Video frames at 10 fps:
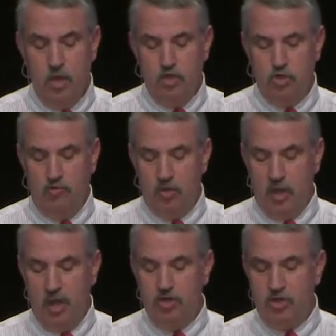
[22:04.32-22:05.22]
So if the
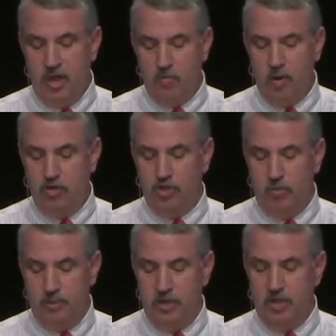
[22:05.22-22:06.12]
lunchtime rush at a
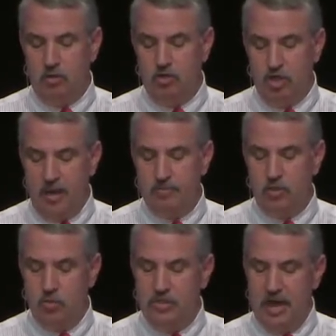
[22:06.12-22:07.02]
particular shop
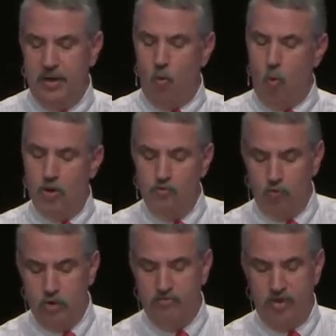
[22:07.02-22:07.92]
slows down at
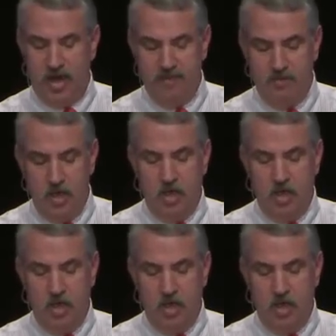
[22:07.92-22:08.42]
1:45,